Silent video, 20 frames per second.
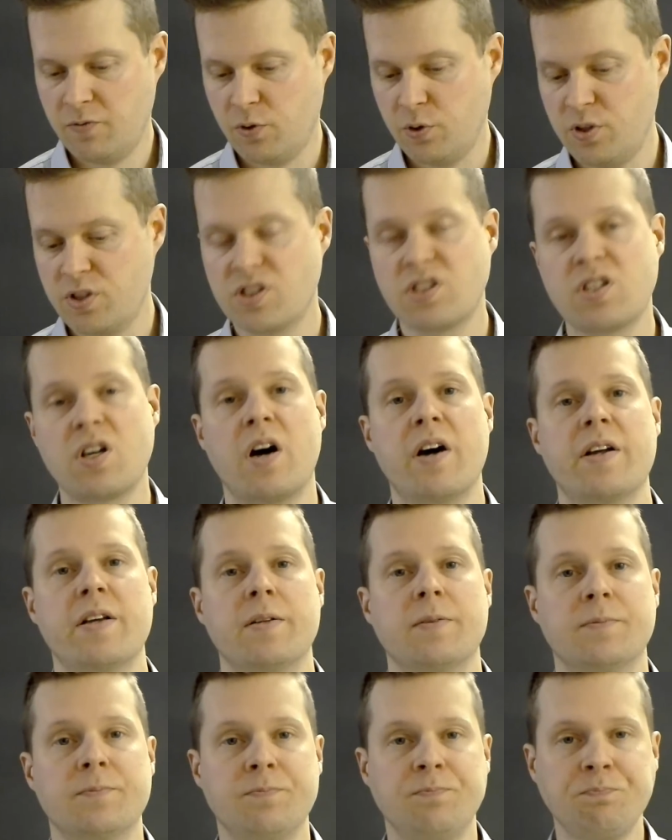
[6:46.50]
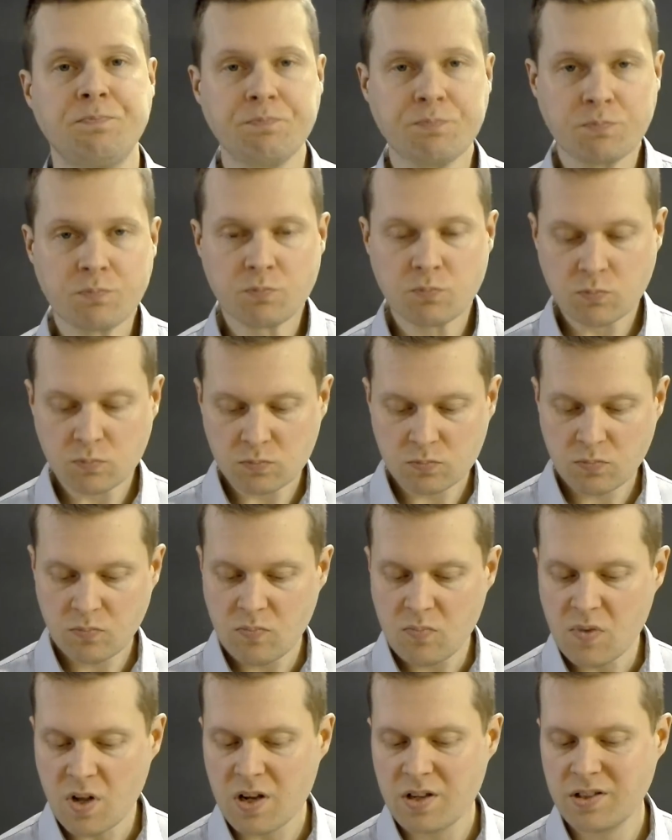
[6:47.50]
starting
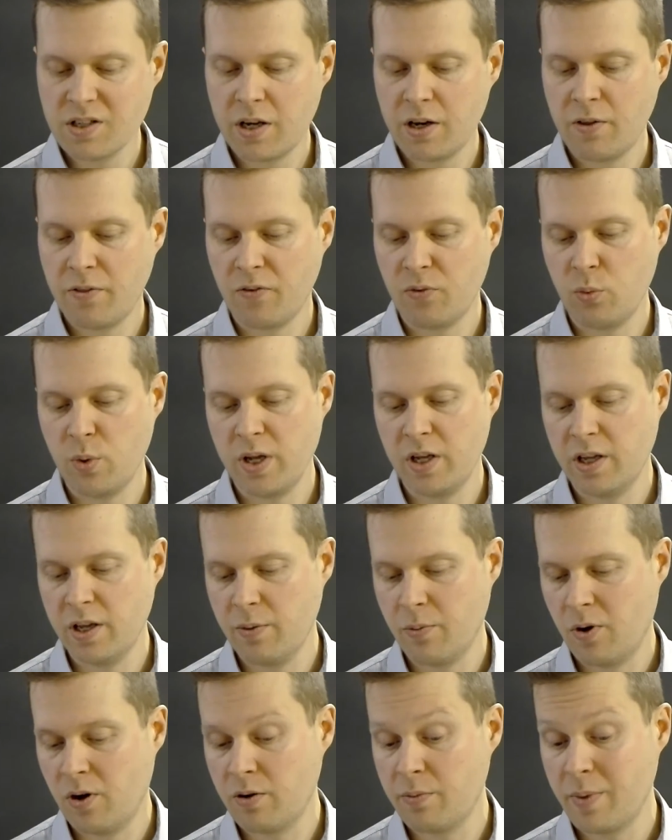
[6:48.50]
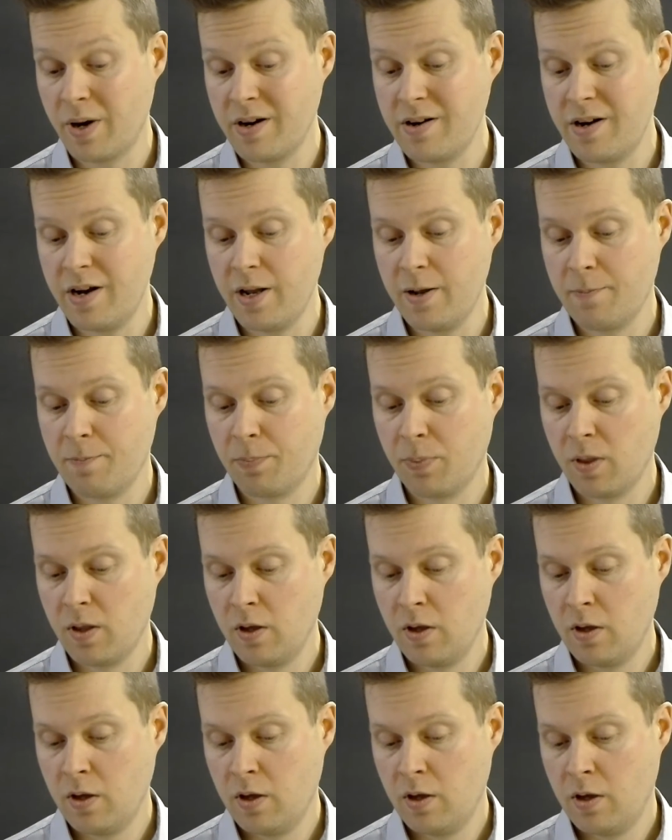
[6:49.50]
side of the week on Monday,
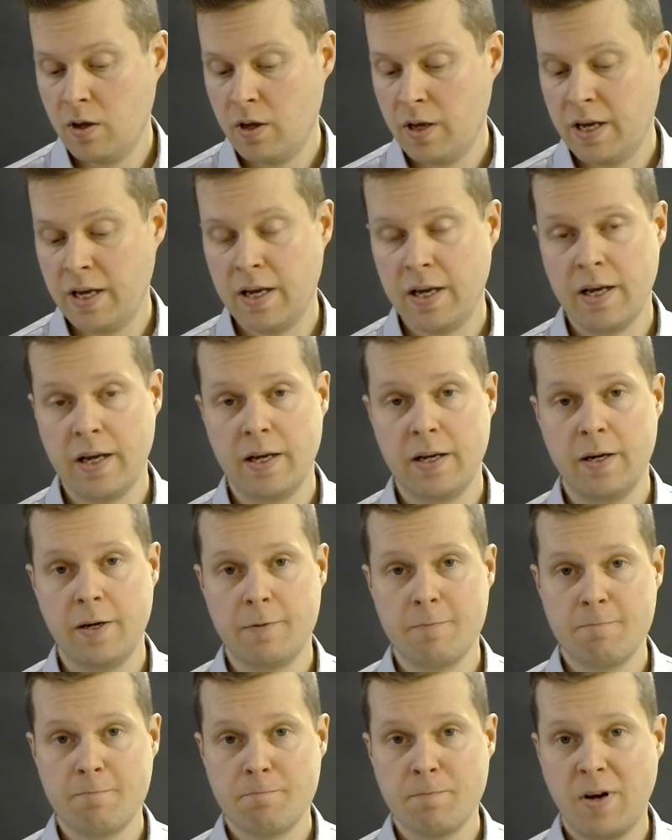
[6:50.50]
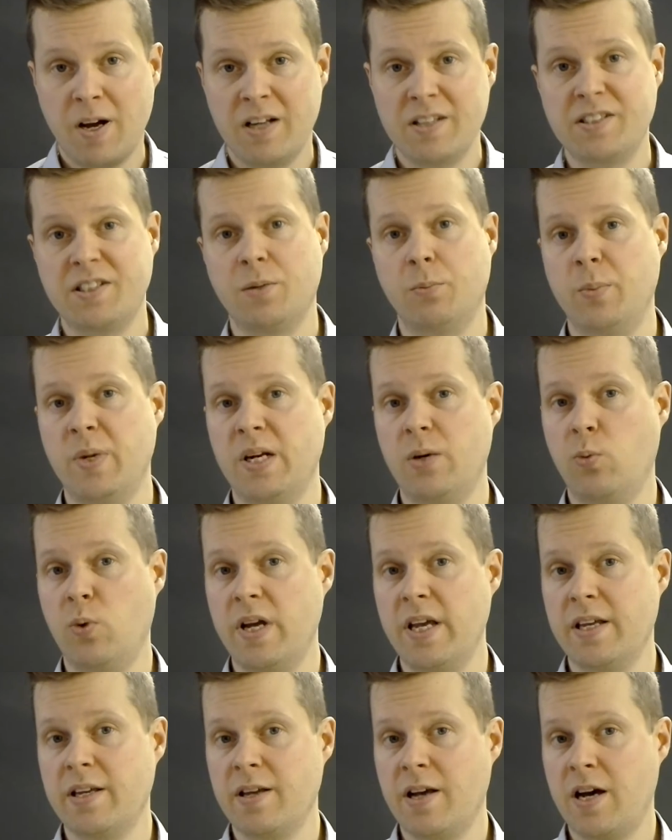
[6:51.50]
and until
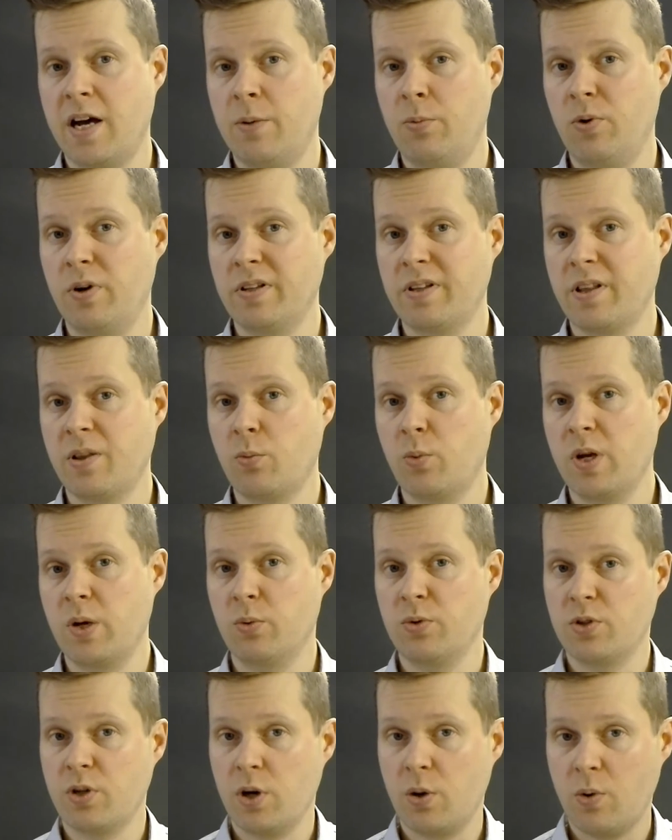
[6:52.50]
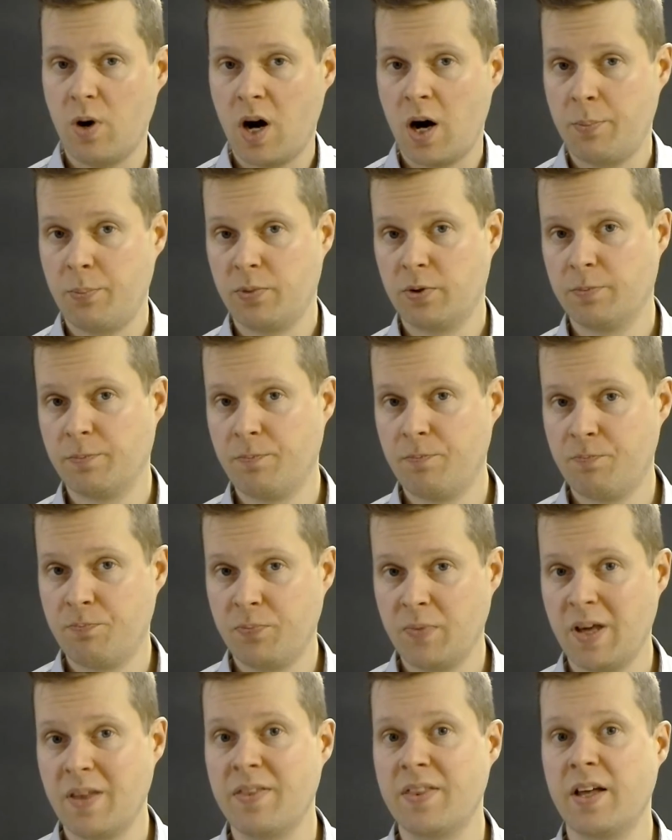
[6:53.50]
midweek I predicted that we would go up,
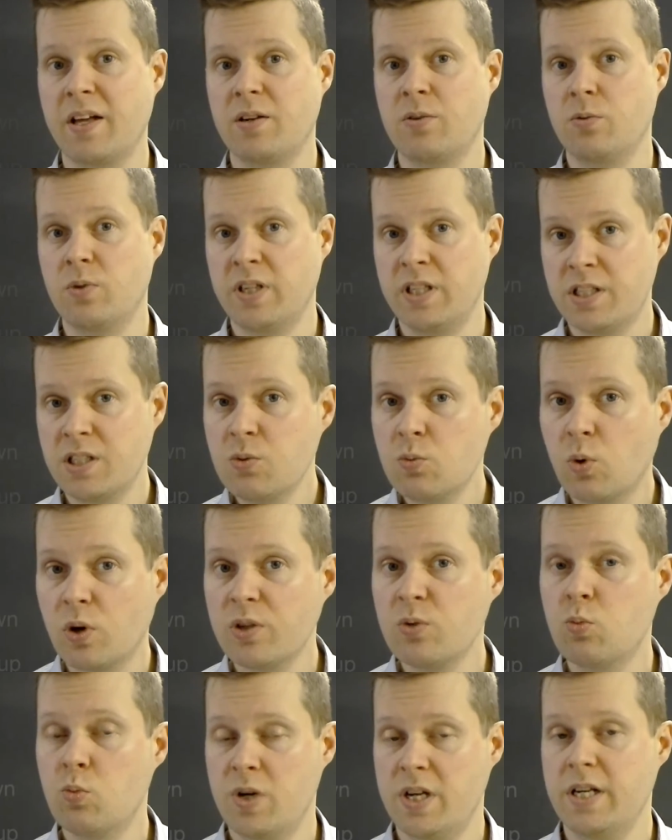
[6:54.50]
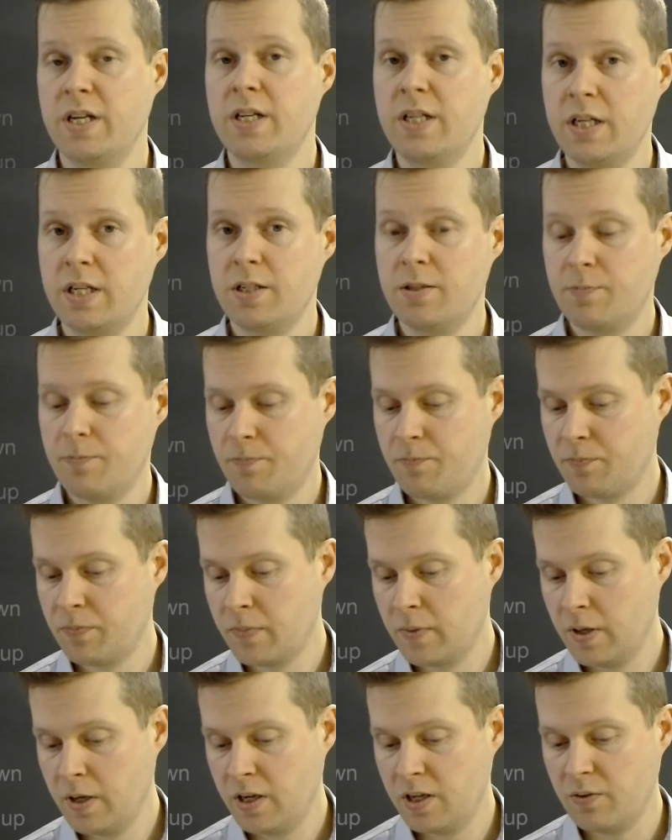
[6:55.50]
and that is what we did.
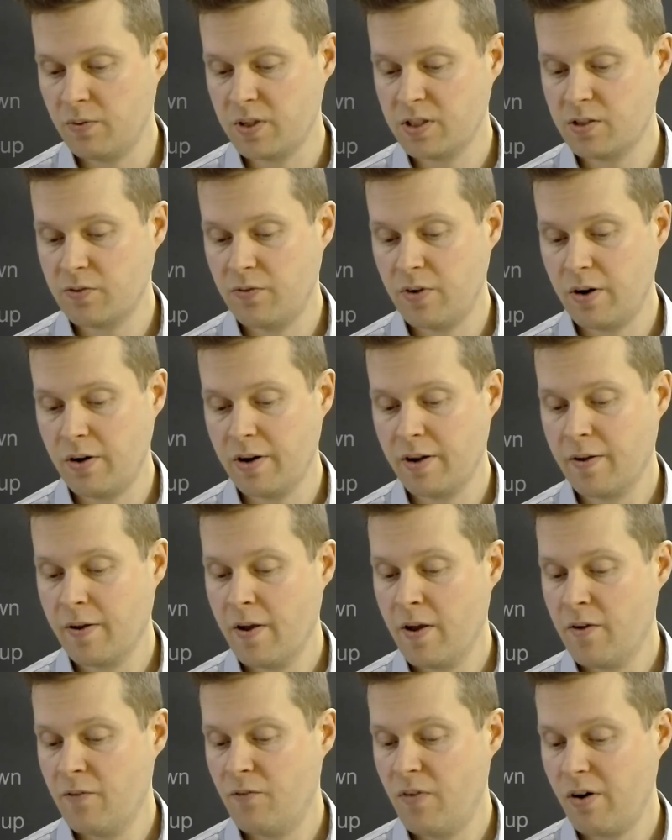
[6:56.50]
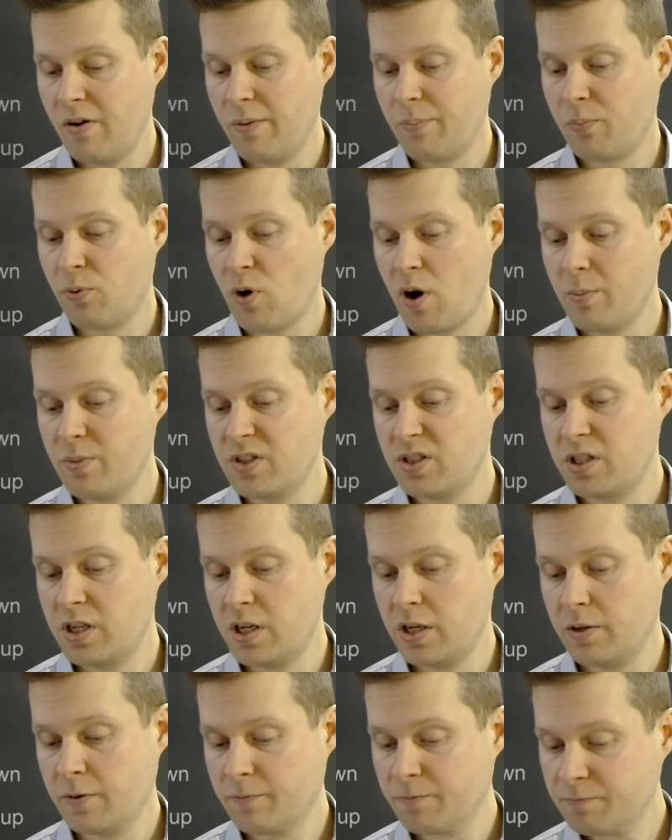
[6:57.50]
It was a very, very
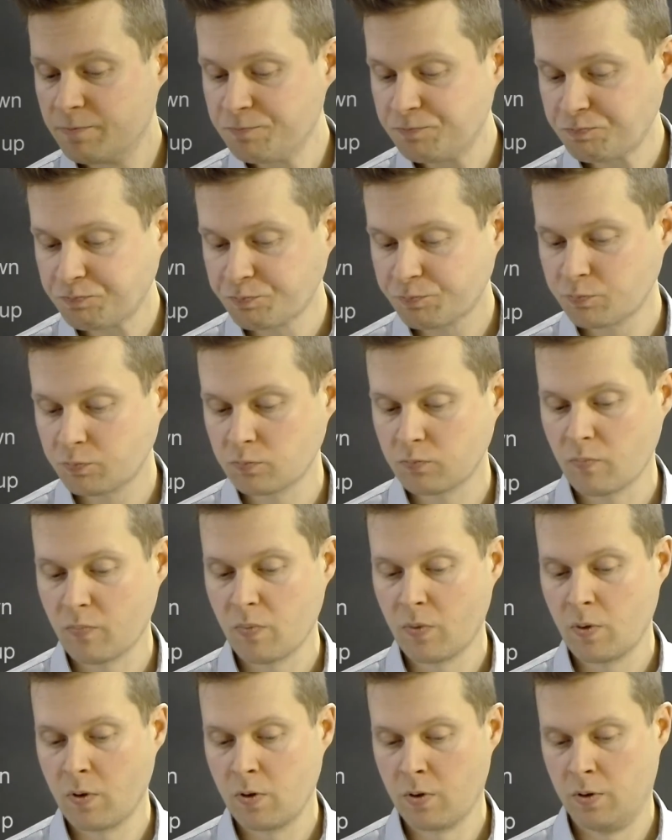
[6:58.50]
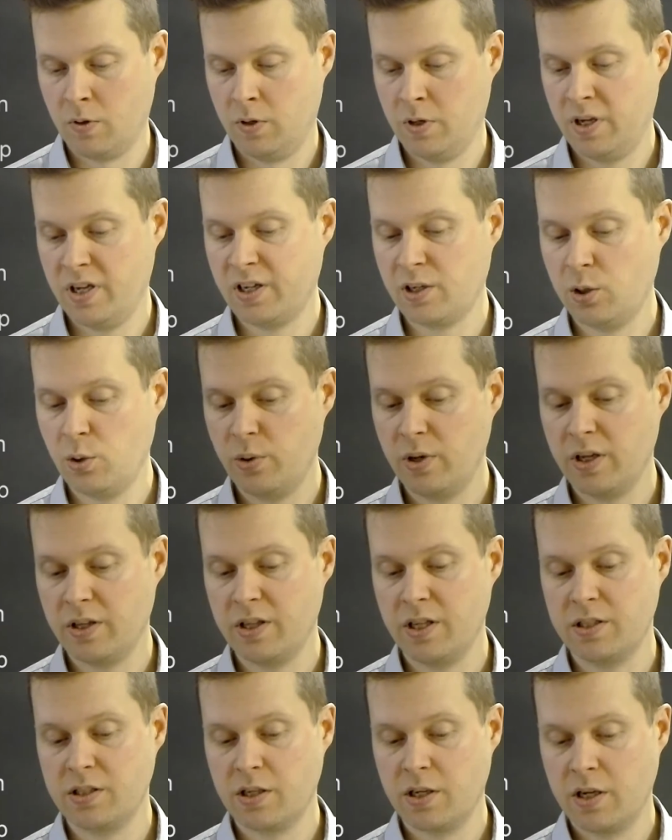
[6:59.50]
promising, including
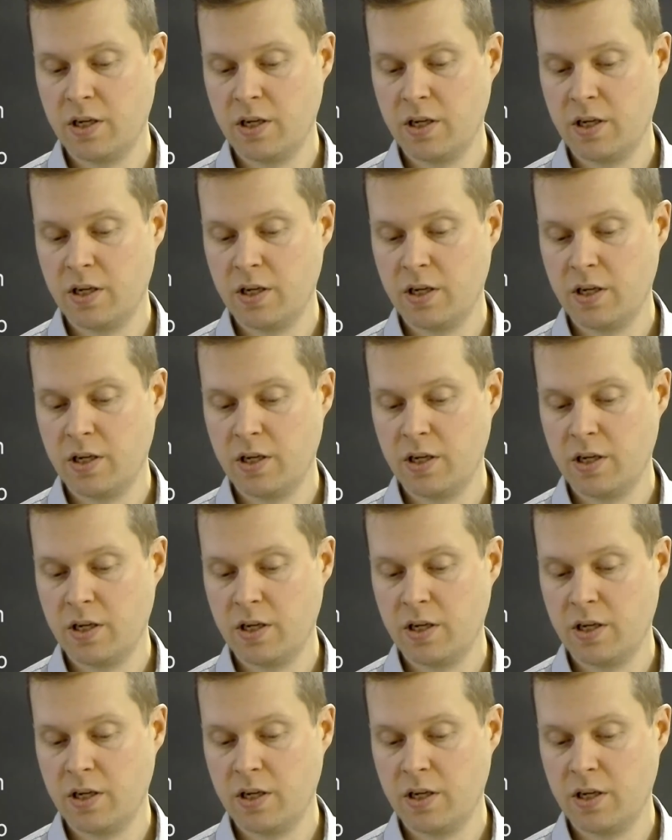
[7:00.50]
this